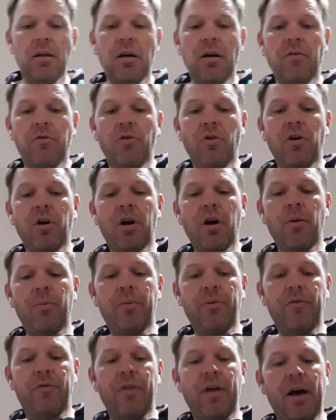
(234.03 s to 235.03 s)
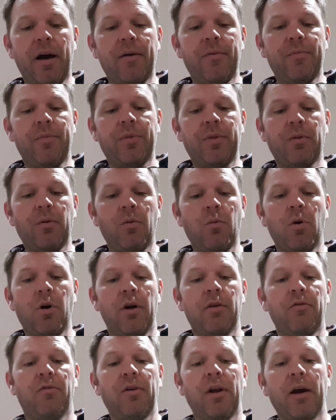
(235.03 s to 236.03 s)
I've got a cup of that
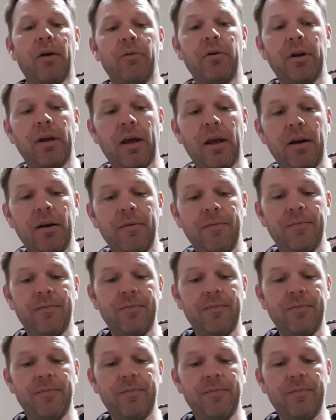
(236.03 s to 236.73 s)
white flour again,